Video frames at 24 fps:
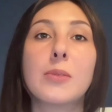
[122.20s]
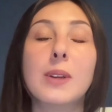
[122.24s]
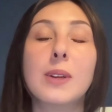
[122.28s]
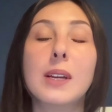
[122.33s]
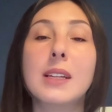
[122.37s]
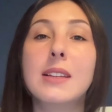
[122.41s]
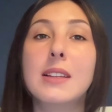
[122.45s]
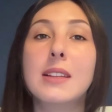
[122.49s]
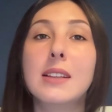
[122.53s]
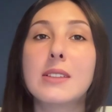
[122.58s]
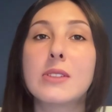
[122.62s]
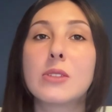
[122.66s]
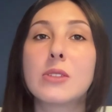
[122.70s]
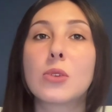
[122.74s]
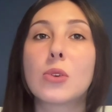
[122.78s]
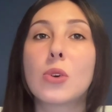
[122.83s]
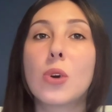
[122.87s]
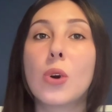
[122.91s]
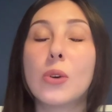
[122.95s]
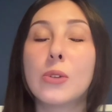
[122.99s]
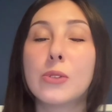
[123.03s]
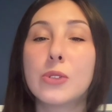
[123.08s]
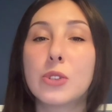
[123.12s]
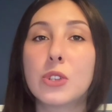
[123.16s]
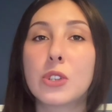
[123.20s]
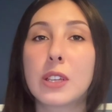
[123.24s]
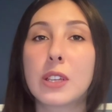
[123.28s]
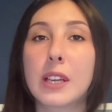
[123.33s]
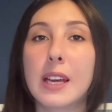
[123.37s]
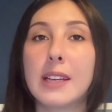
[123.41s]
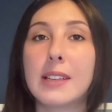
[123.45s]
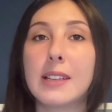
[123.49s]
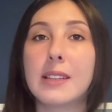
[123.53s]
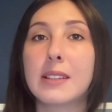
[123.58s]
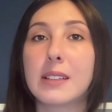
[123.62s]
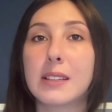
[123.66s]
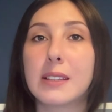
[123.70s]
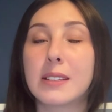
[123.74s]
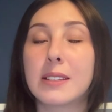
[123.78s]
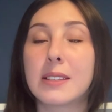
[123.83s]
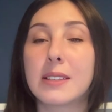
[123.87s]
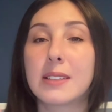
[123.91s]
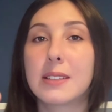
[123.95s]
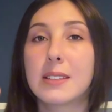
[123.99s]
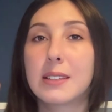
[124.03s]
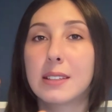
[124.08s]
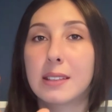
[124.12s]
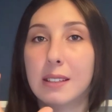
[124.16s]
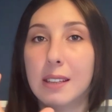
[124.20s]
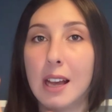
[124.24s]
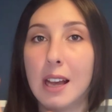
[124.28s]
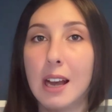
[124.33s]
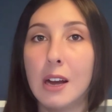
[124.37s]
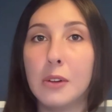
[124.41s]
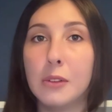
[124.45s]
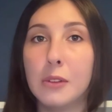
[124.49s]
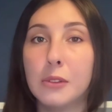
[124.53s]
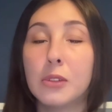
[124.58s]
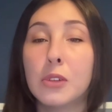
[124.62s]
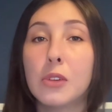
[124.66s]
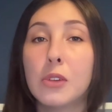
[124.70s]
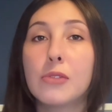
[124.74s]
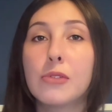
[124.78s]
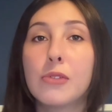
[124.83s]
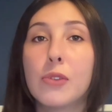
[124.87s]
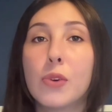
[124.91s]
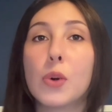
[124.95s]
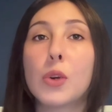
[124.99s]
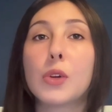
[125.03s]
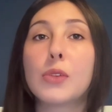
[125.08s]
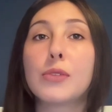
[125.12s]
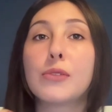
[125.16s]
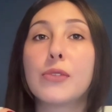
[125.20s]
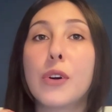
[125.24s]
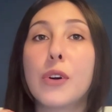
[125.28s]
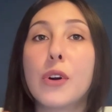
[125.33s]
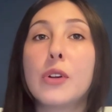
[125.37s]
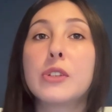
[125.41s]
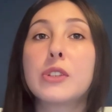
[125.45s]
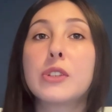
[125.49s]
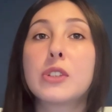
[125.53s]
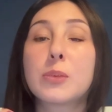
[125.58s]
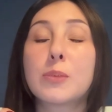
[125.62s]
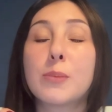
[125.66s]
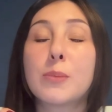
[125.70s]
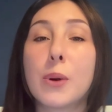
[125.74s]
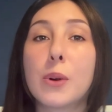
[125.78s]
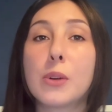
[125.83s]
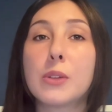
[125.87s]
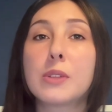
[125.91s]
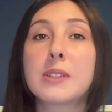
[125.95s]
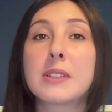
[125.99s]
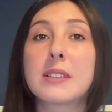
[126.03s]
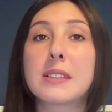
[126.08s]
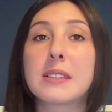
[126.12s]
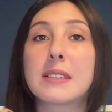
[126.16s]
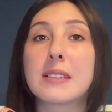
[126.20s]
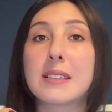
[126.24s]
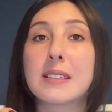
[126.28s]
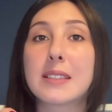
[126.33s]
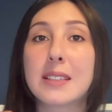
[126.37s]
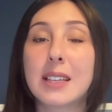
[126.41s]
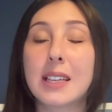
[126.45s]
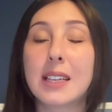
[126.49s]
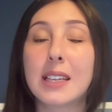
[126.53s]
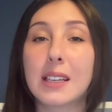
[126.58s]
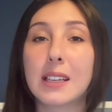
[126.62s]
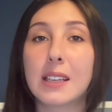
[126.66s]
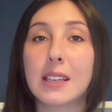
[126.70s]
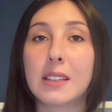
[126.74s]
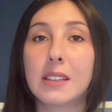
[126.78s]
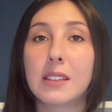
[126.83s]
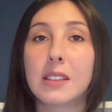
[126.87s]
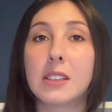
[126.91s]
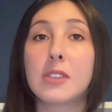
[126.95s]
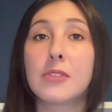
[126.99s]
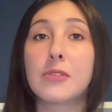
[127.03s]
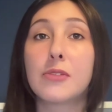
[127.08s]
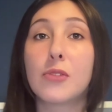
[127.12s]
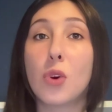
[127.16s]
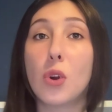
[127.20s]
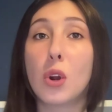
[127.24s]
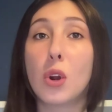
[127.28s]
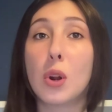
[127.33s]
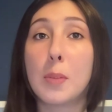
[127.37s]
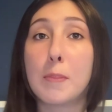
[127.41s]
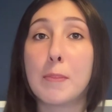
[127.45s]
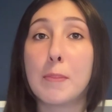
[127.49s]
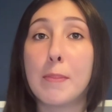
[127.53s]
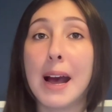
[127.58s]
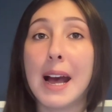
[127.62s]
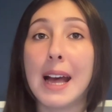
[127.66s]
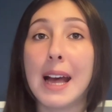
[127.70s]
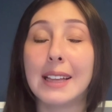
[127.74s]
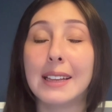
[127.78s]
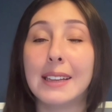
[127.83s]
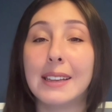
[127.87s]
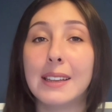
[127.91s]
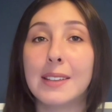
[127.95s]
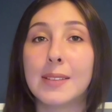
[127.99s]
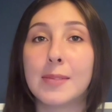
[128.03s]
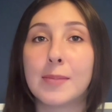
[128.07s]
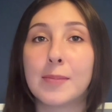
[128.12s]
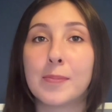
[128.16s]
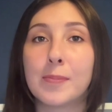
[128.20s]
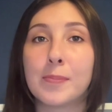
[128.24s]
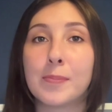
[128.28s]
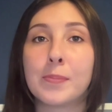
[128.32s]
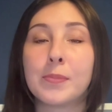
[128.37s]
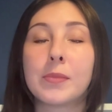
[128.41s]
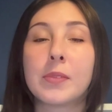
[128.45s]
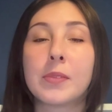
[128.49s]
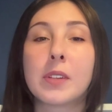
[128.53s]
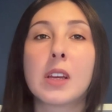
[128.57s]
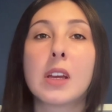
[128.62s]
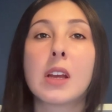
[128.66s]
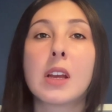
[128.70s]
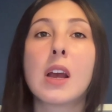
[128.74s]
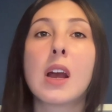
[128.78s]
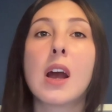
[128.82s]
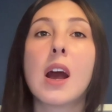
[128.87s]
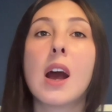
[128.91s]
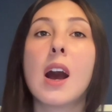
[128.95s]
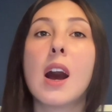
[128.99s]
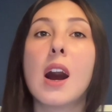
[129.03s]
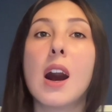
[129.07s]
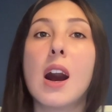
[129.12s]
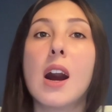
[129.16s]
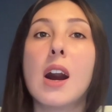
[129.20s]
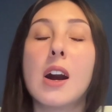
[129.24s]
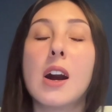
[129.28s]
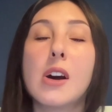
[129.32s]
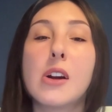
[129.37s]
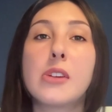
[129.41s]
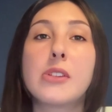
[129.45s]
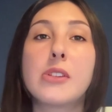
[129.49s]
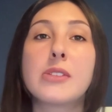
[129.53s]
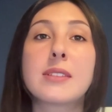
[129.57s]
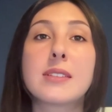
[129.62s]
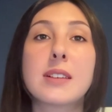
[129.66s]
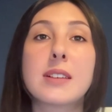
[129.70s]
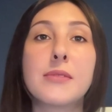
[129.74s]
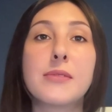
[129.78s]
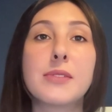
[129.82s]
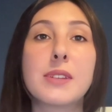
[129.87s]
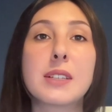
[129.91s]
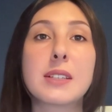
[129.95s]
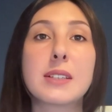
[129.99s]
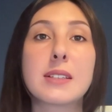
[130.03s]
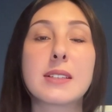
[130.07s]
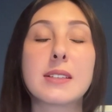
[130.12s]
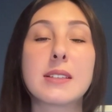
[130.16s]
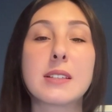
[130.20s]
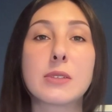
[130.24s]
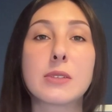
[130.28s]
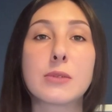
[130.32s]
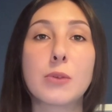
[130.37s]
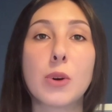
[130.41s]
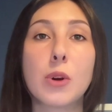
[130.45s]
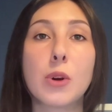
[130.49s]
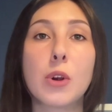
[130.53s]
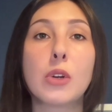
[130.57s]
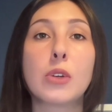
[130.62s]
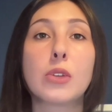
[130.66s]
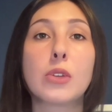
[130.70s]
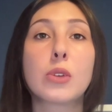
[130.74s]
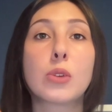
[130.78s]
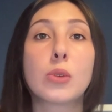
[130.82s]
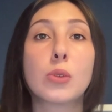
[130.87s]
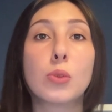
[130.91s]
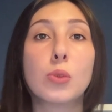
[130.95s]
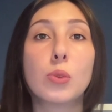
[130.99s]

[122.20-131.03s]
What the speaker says: We need to conjugate this noun for first person singular for ben. Our suffixes were